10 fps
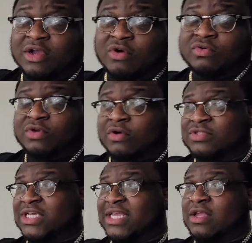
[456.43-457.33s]

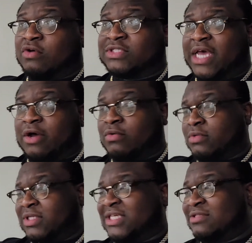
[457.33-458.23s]
Go check those out.
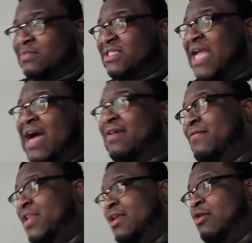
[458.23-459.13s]
Did some stock
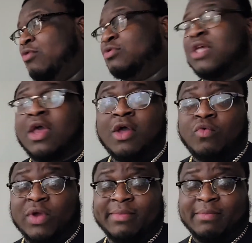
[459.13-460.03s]
videos
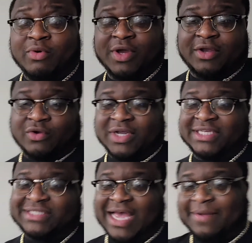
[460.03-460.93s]
with my boy
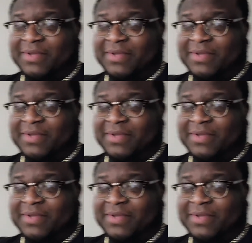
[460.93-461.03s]
Chris.